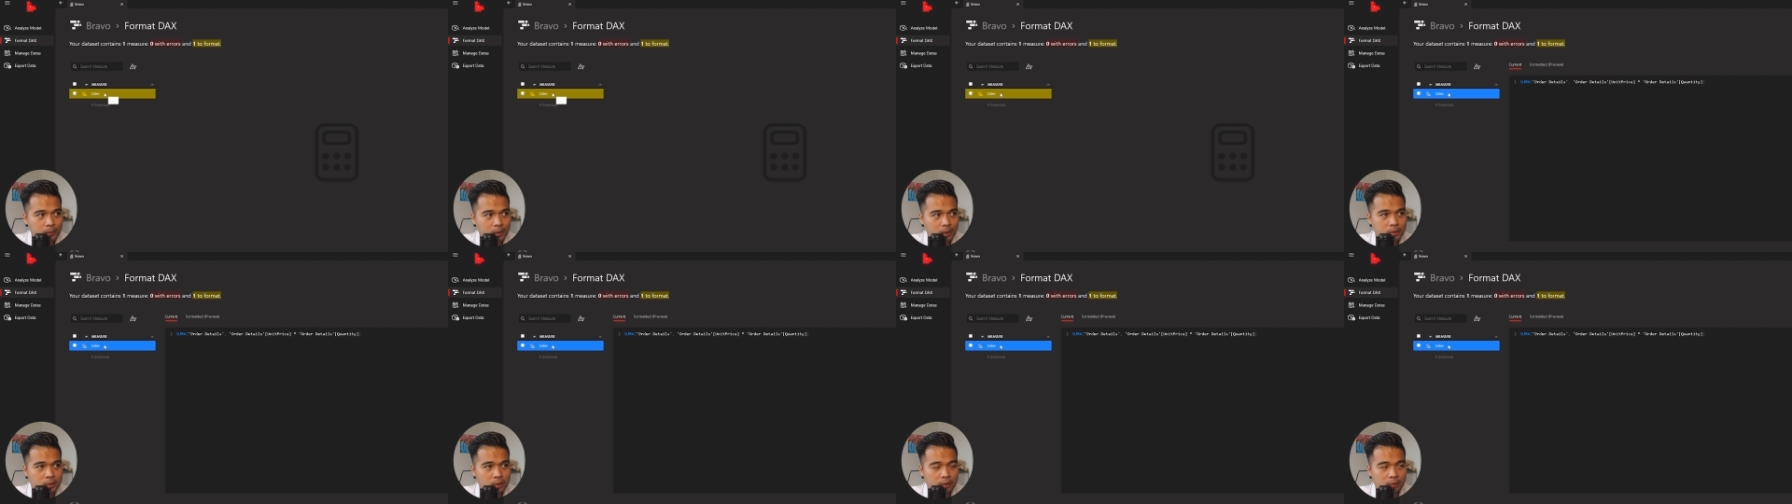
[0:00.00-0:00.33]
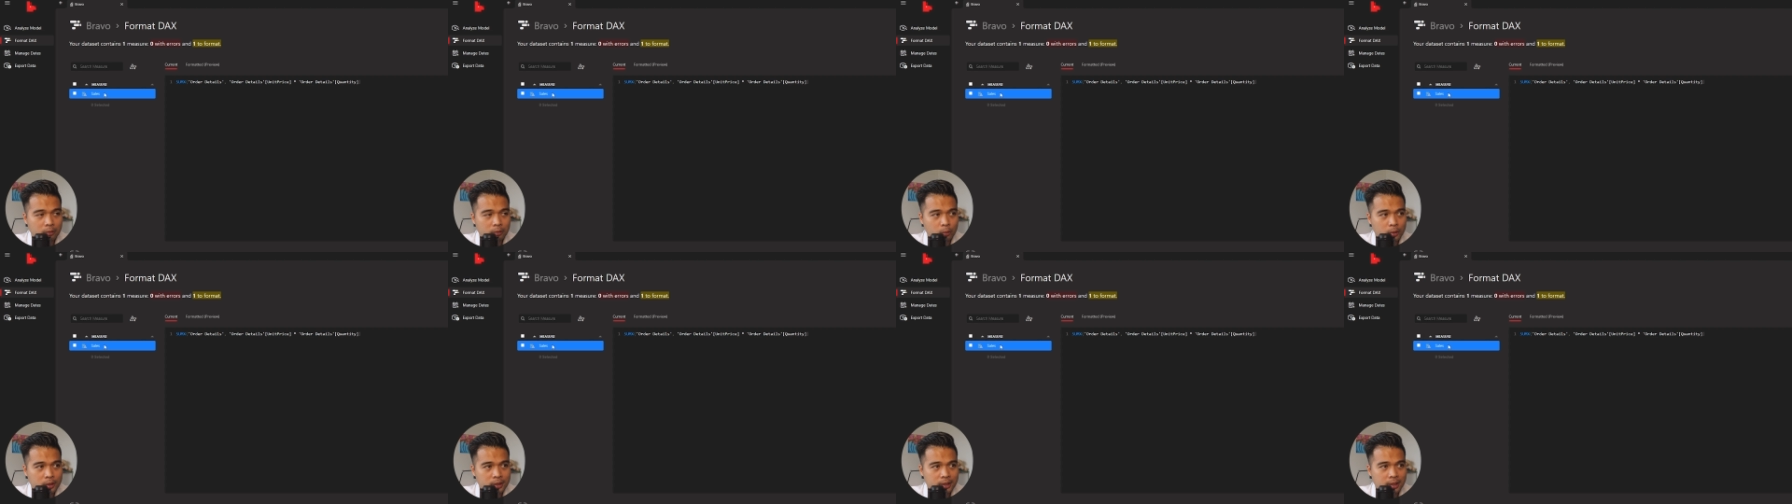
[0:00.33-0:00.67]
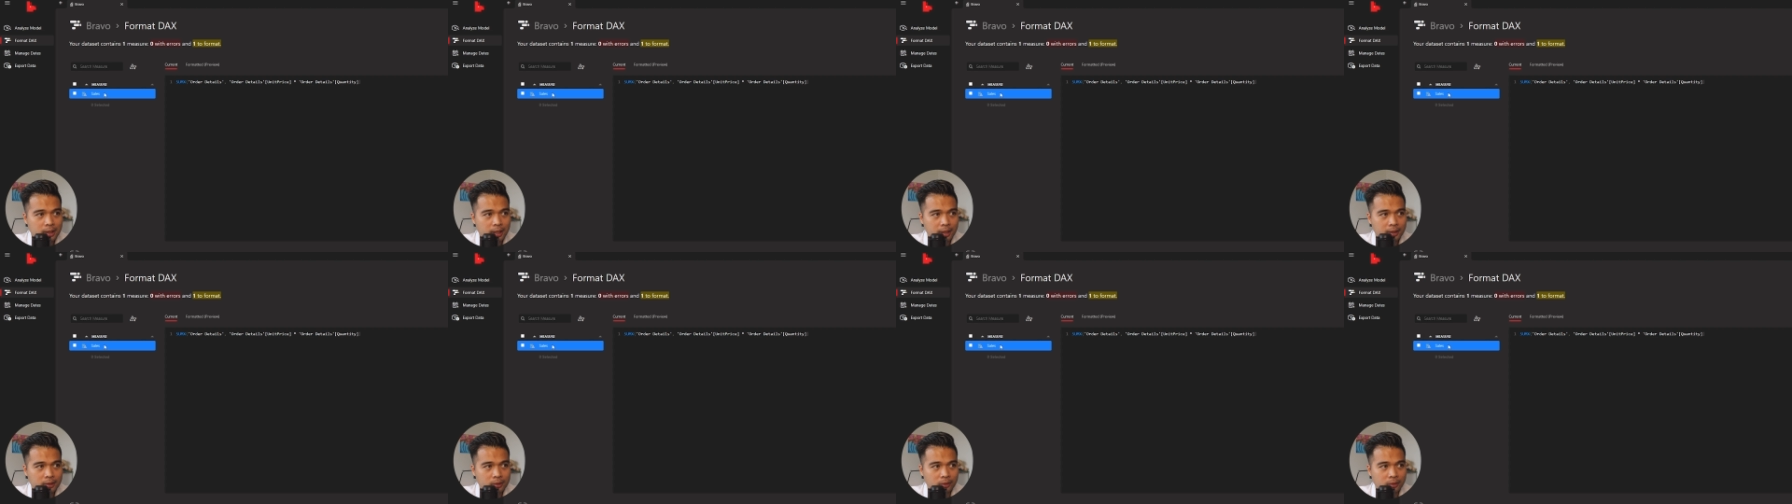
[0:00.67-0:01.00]
So if we
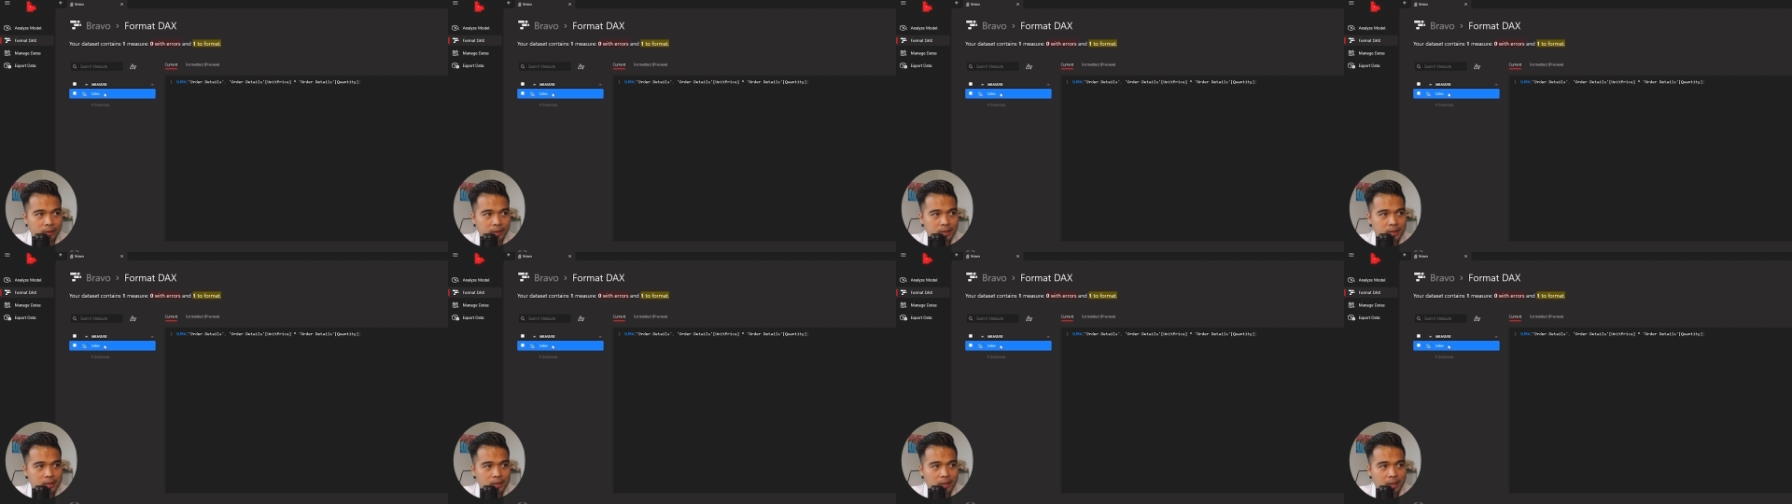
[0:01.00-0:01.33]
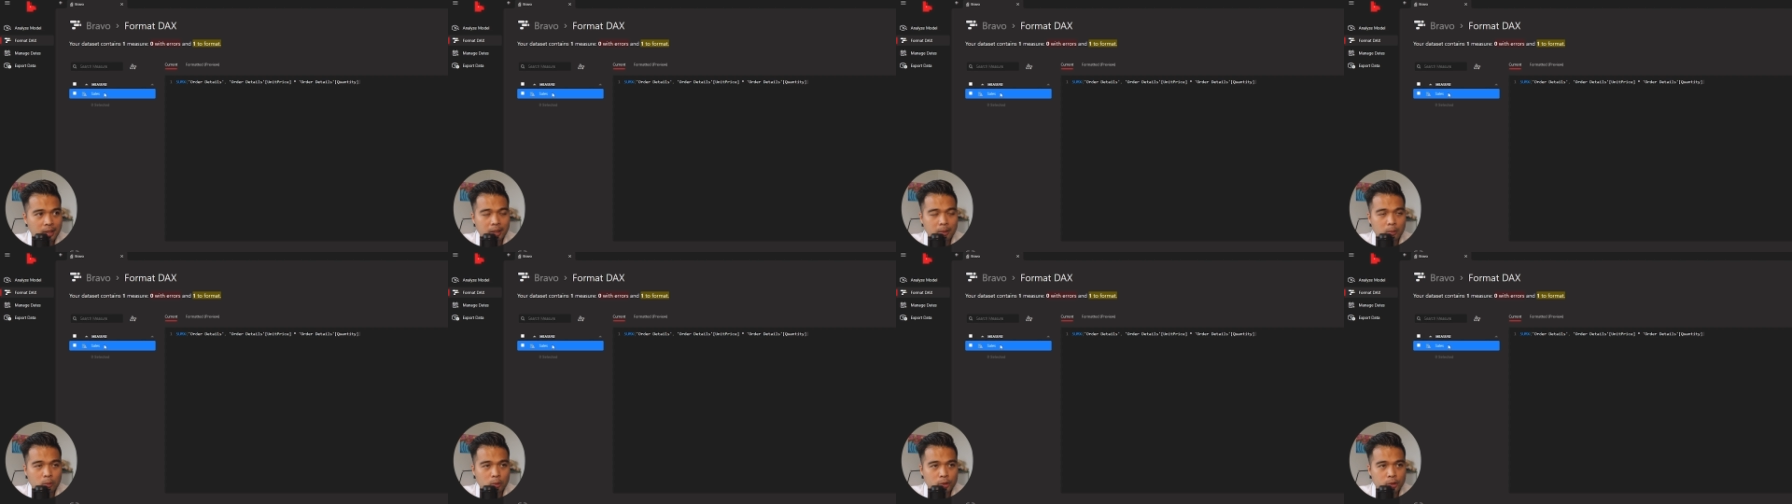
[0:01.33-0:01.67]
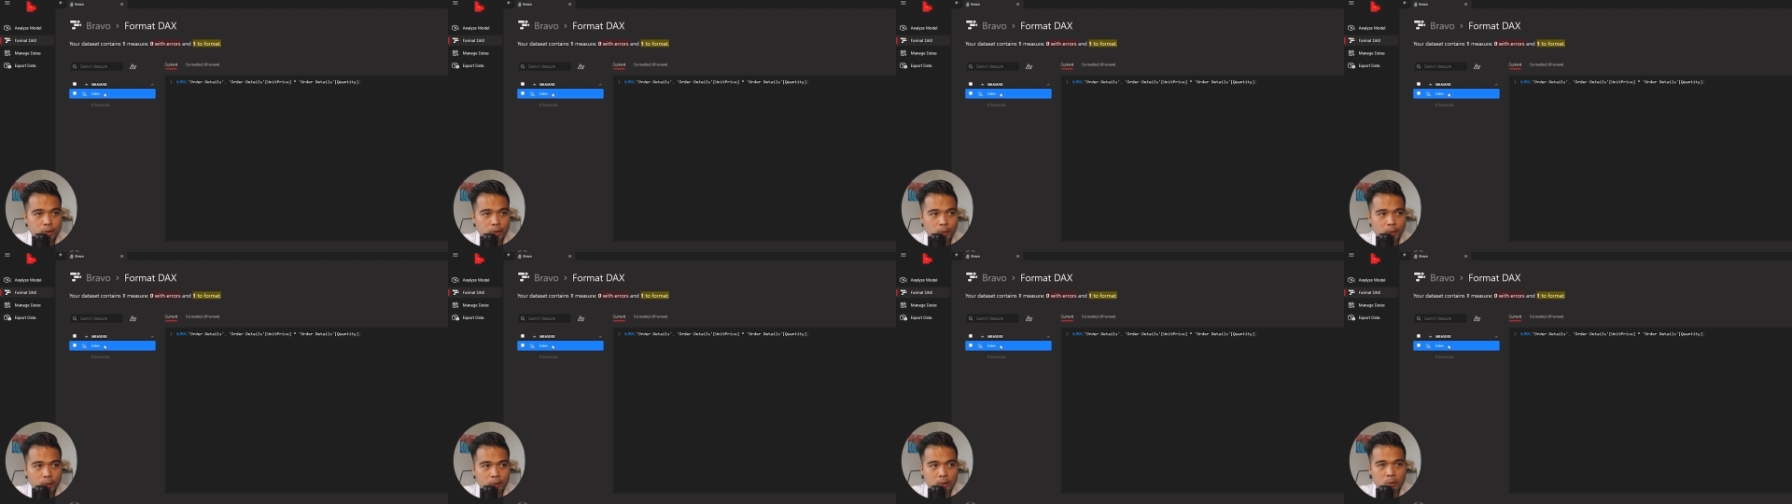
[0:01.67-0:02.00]
select on it, it will
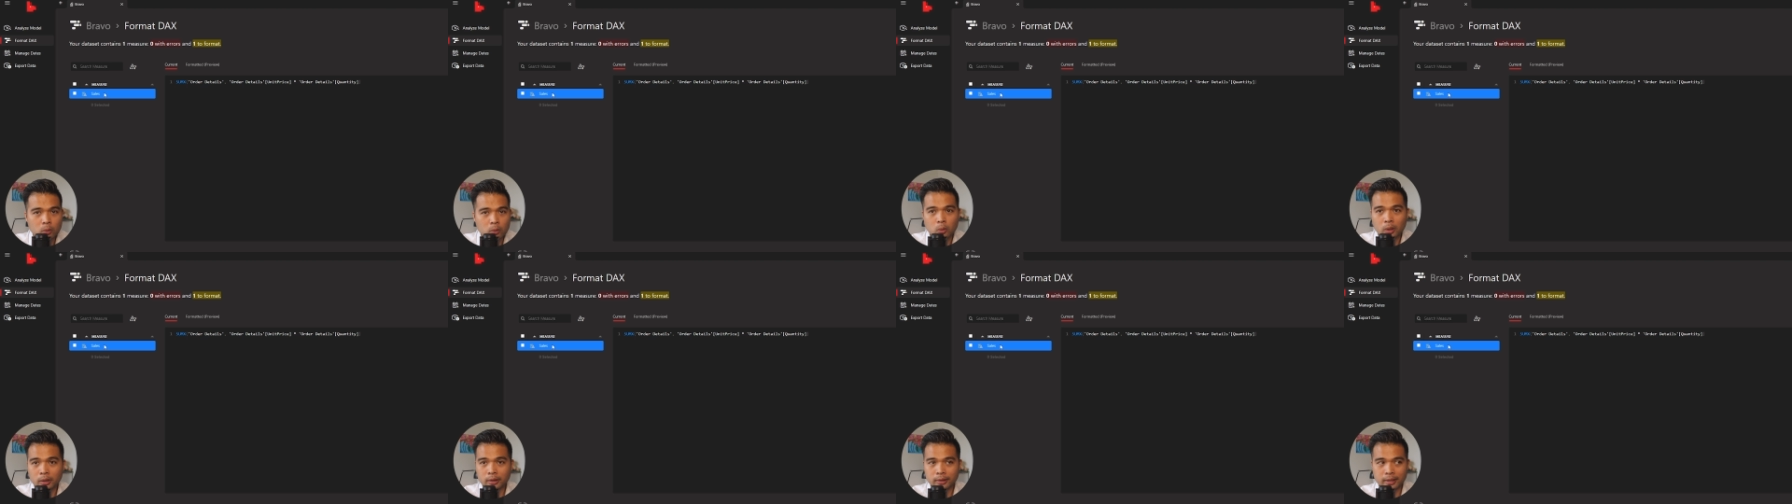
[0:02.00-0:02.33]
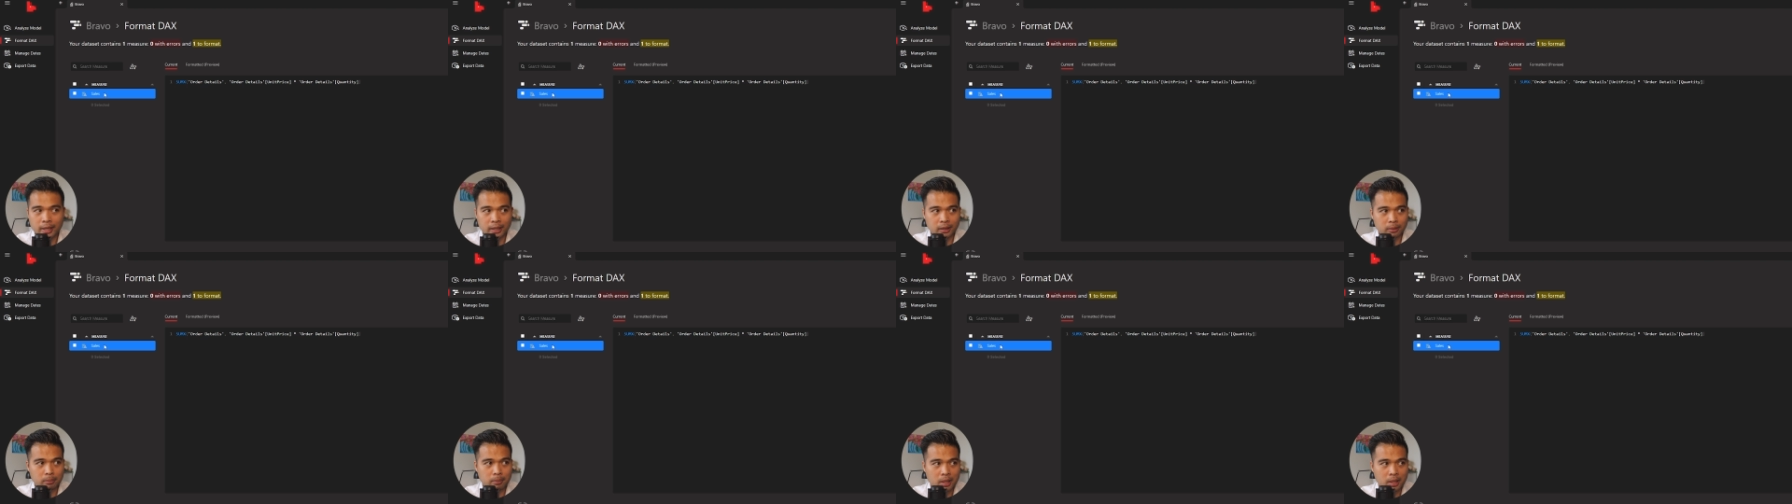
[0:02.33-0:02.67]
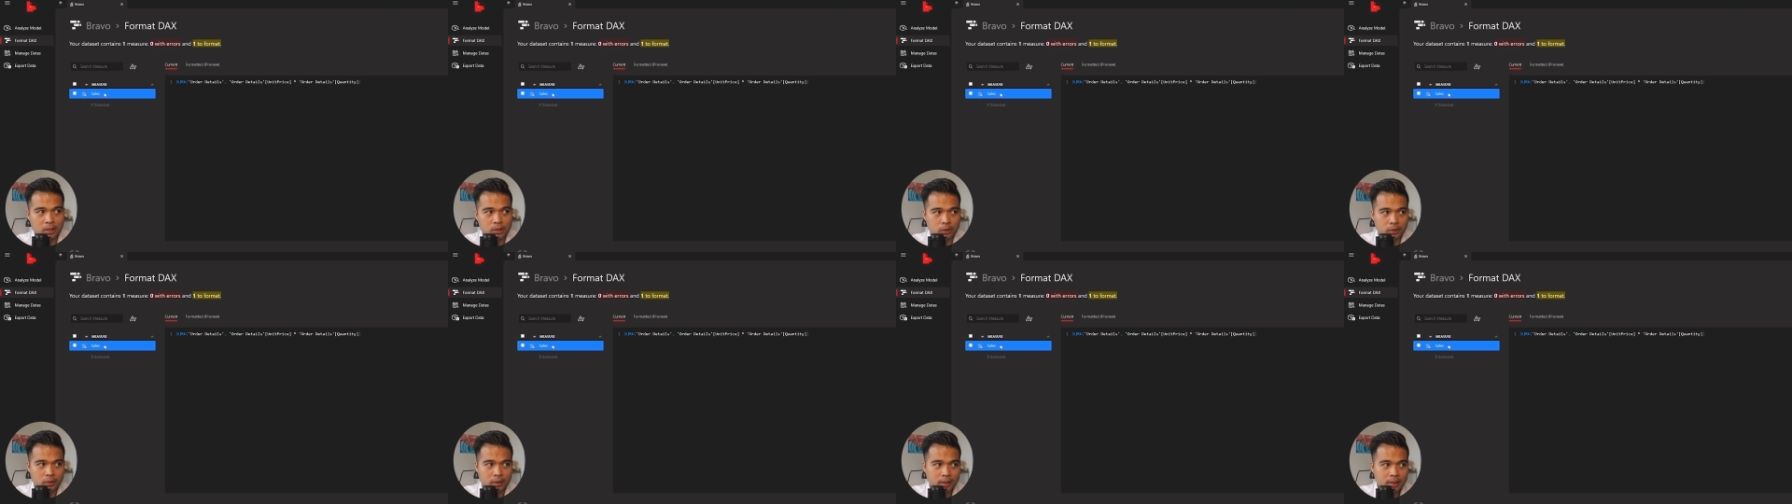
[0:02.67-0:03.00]
show you what that
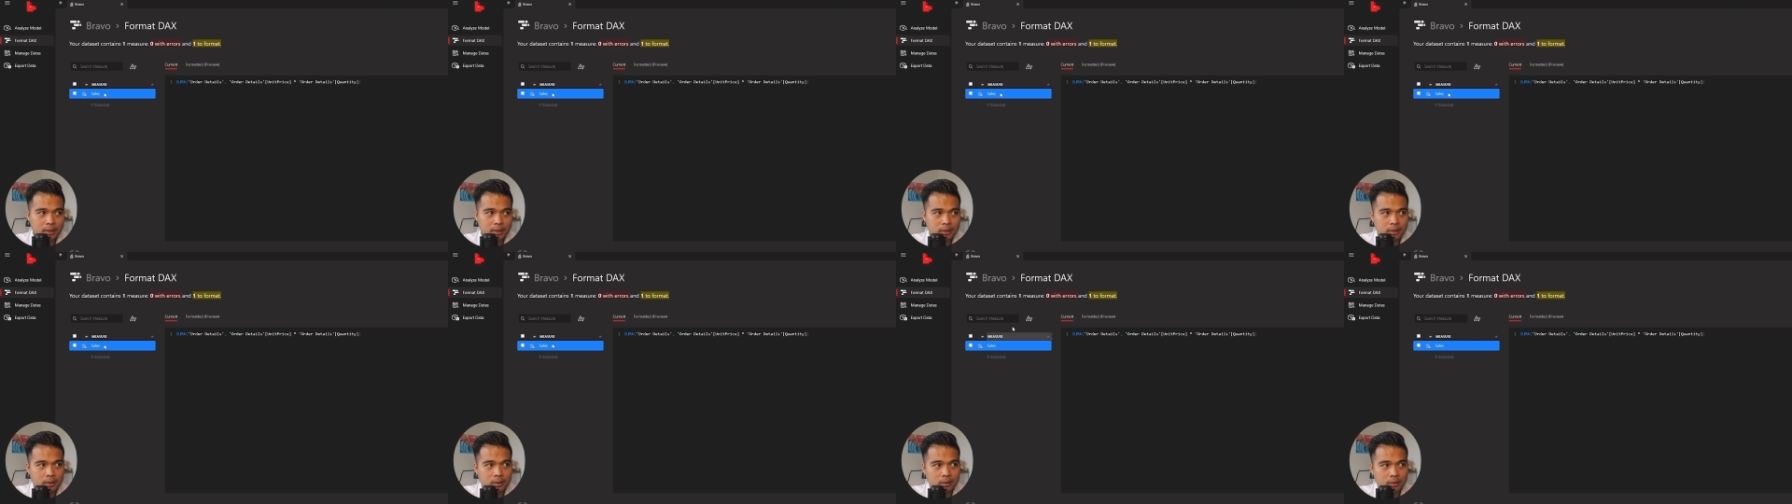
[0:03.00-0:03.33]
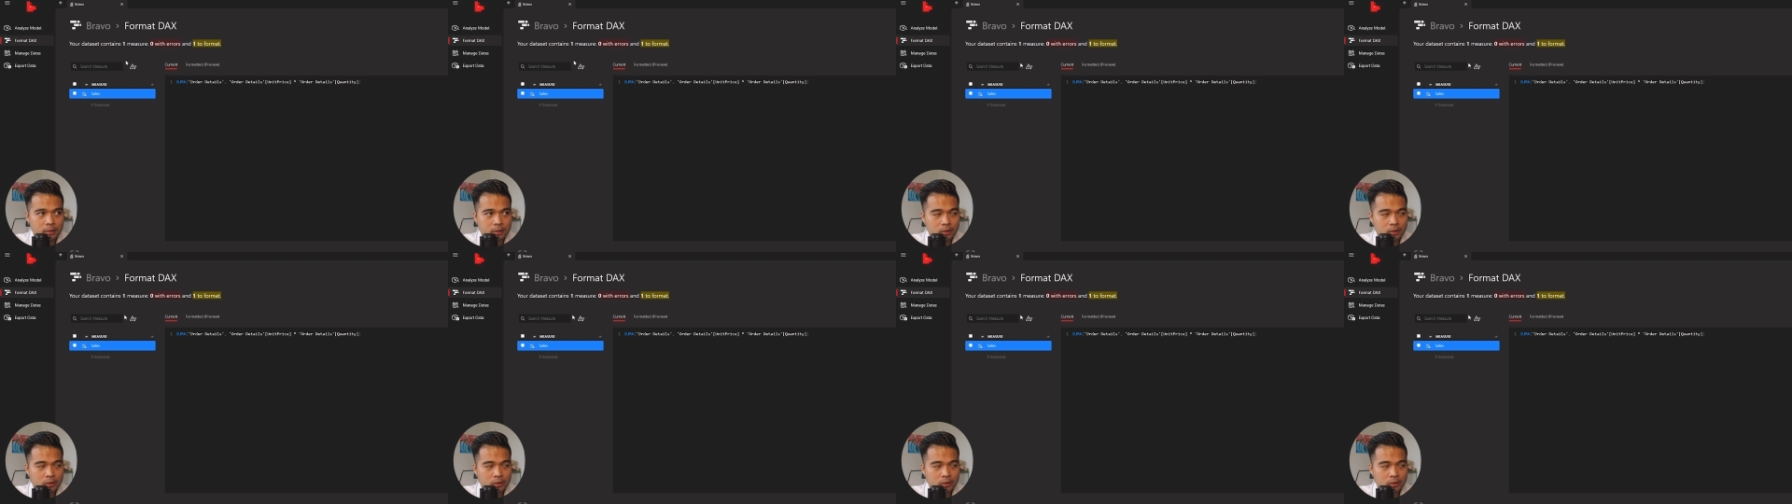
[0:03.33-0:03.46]
measure is.